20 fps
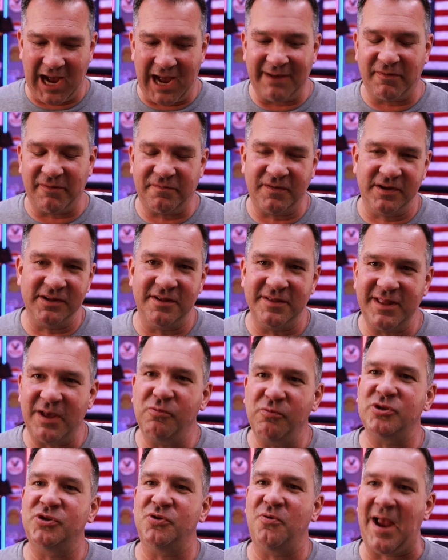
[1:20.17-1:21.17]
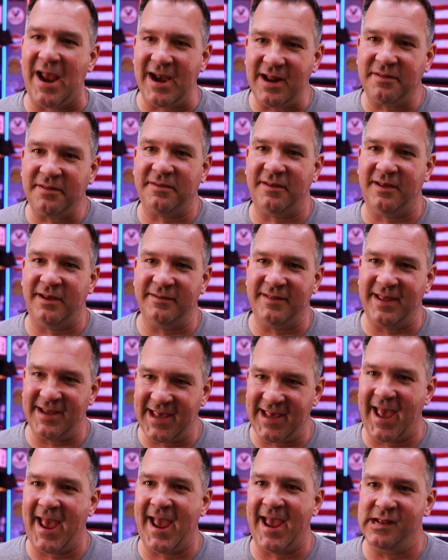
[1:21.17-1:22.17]
I have a feeling they will do anything they
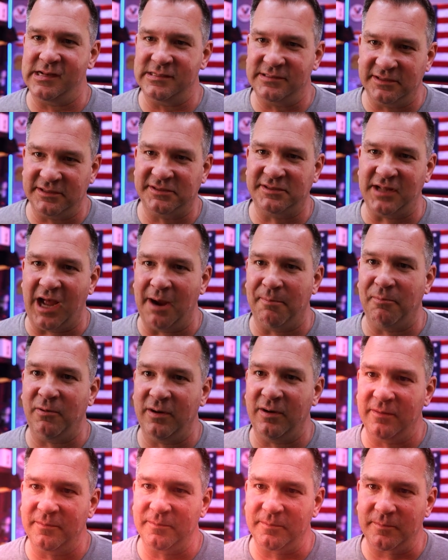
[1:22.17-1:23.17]
can to stop her.